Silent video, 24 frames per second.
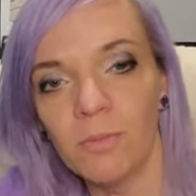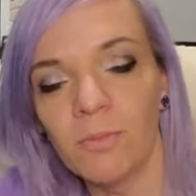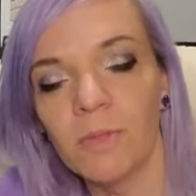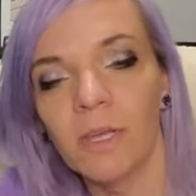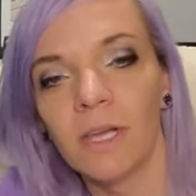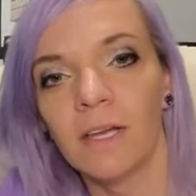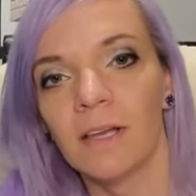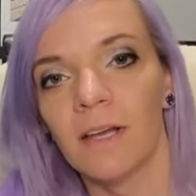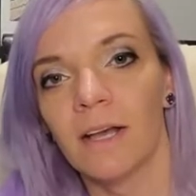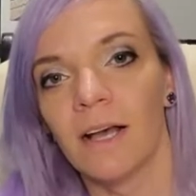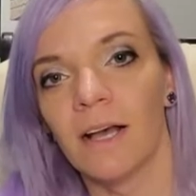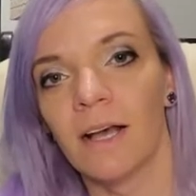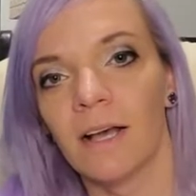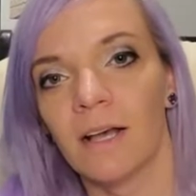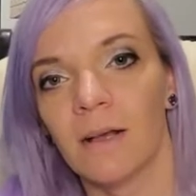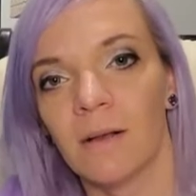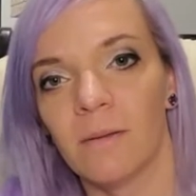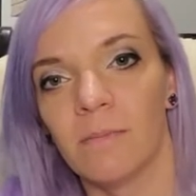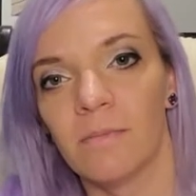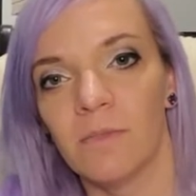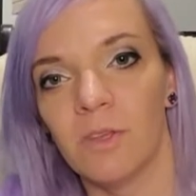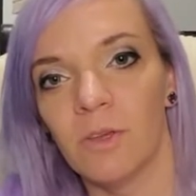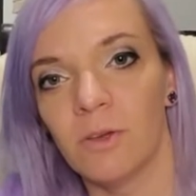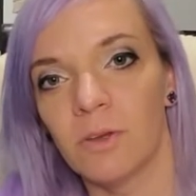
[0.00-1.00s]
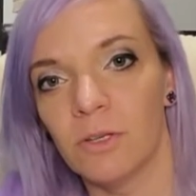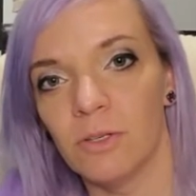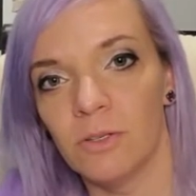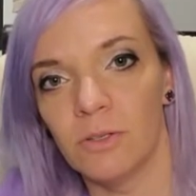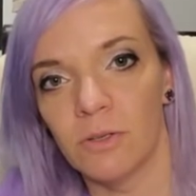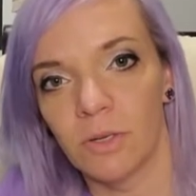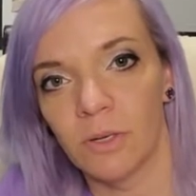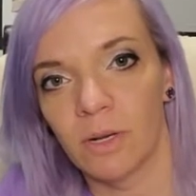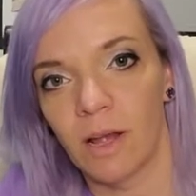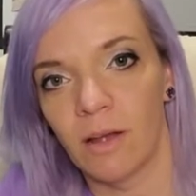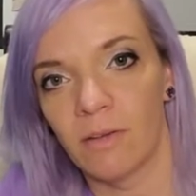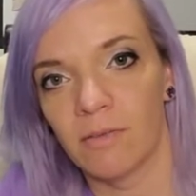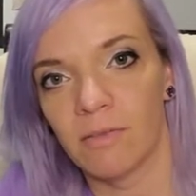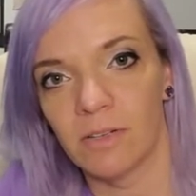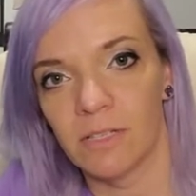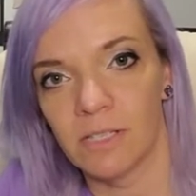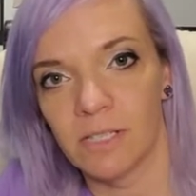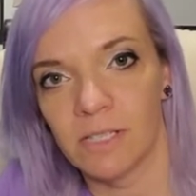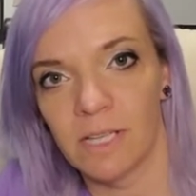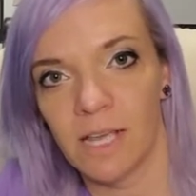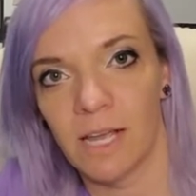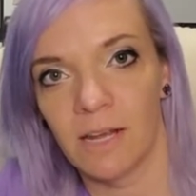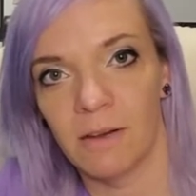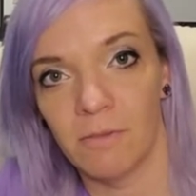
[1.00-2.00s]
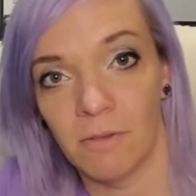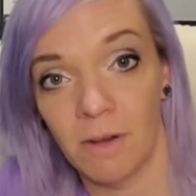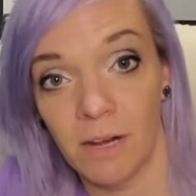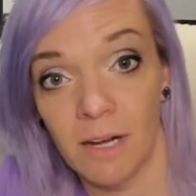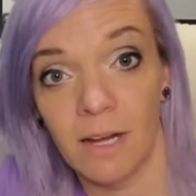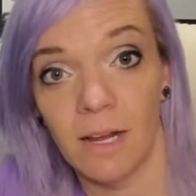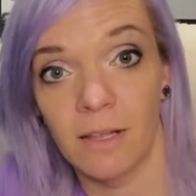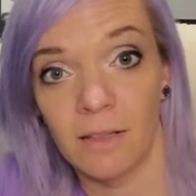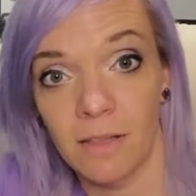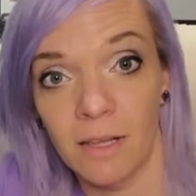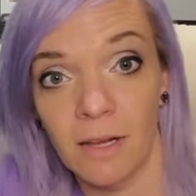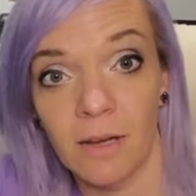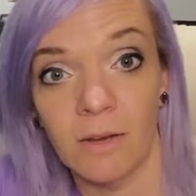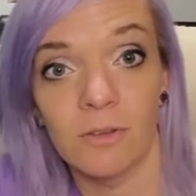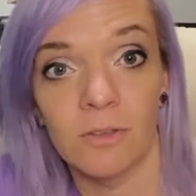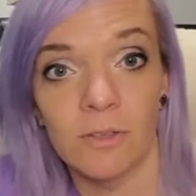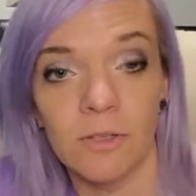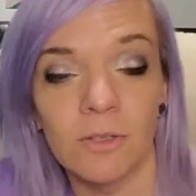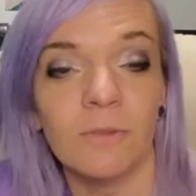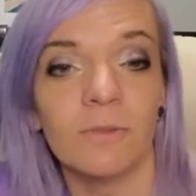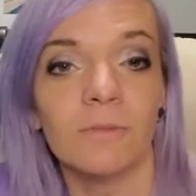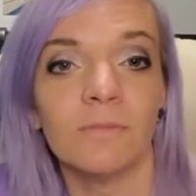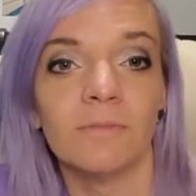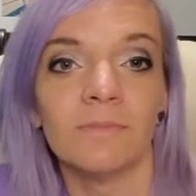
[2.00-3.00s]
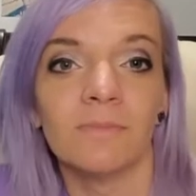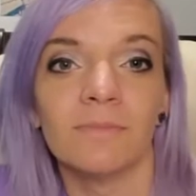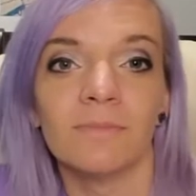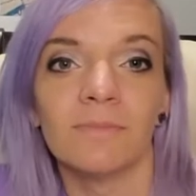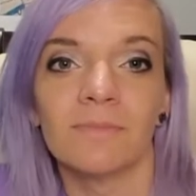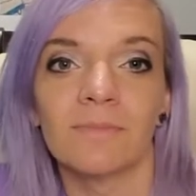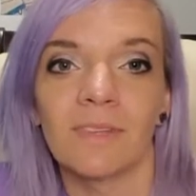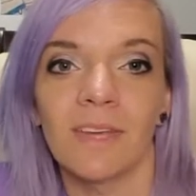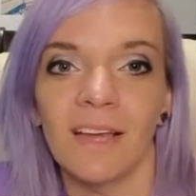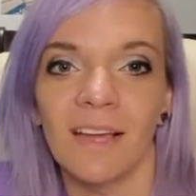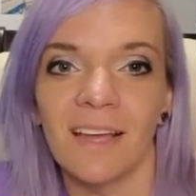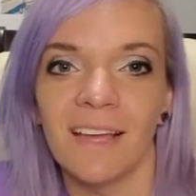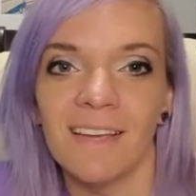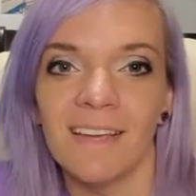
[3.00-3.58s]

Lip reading: You could do your cover design right on there too. Okay.